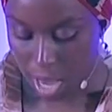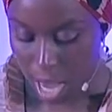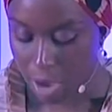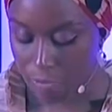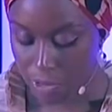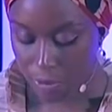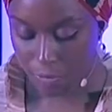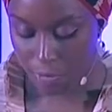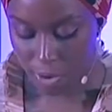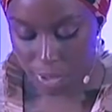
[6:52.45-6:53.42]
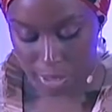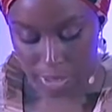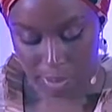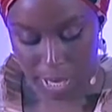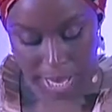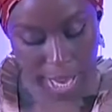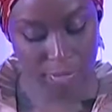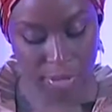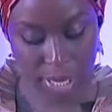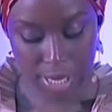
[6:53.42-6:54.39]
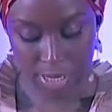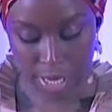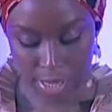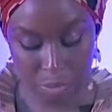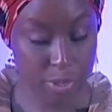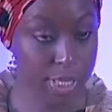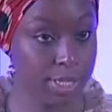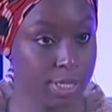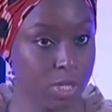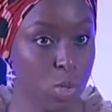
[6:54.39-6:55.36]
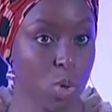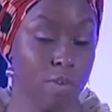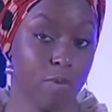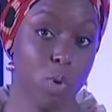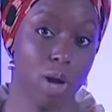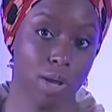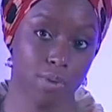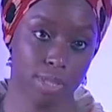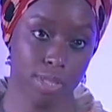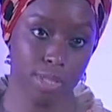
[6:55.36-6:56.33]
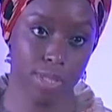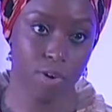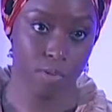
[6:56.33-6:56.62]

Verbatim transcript: After referring to the black Africans as beasts who have no houses, he